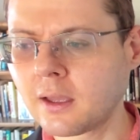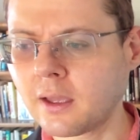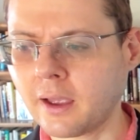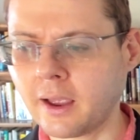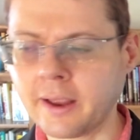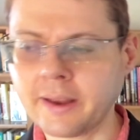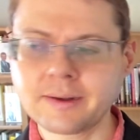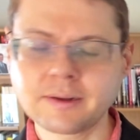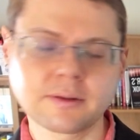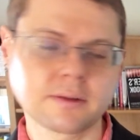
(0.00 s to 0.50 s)

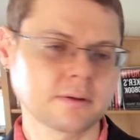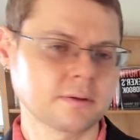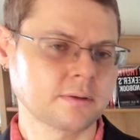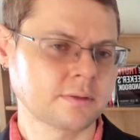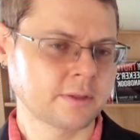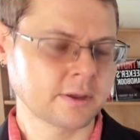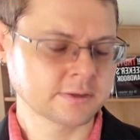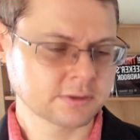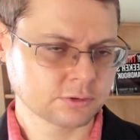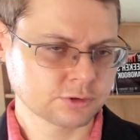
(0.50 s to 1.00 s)
And
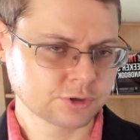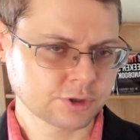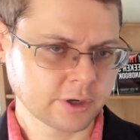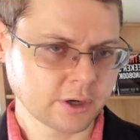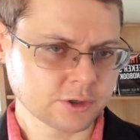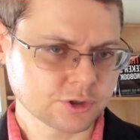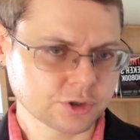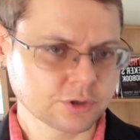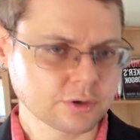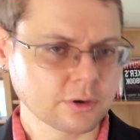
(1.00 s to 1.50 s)
the
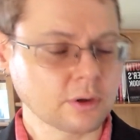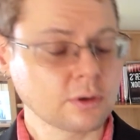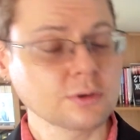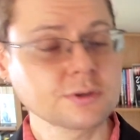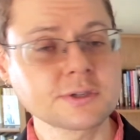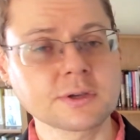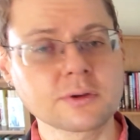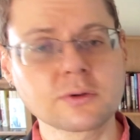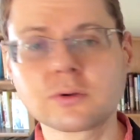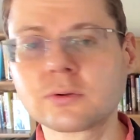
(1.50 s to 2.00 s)
association
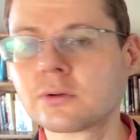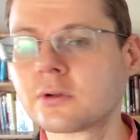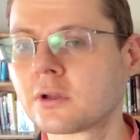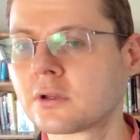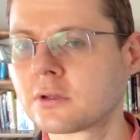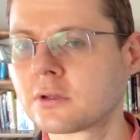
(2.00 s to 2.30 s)
also